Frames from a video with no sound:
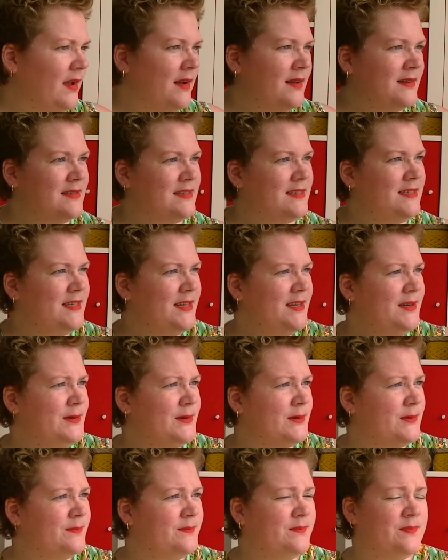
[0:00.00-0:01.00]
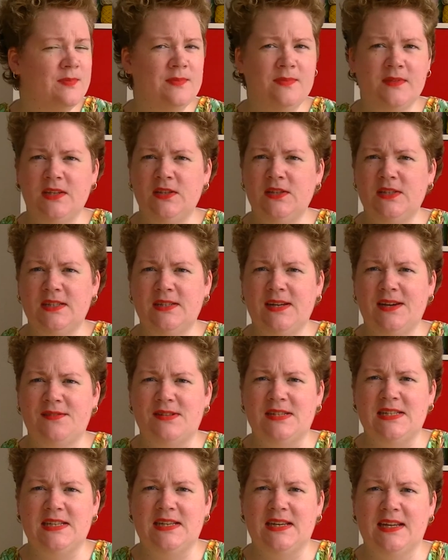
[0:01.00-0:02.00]
So, you still
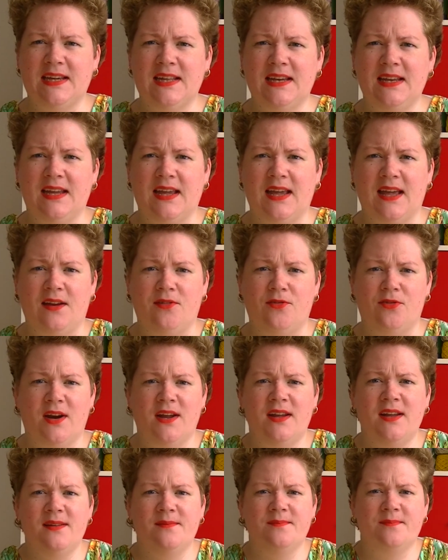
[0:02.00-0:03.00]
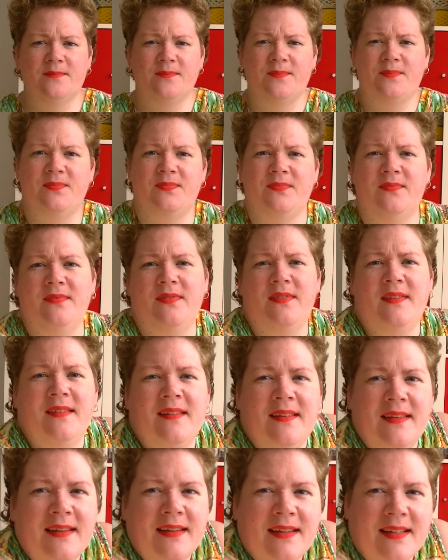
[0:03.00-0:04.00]
haven't seen a kitty cat, right?
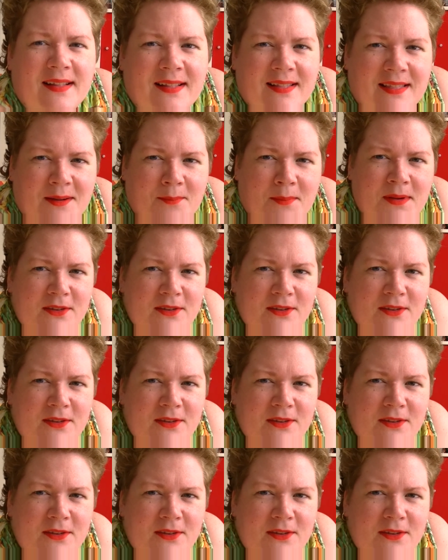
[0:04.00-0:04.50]
Let me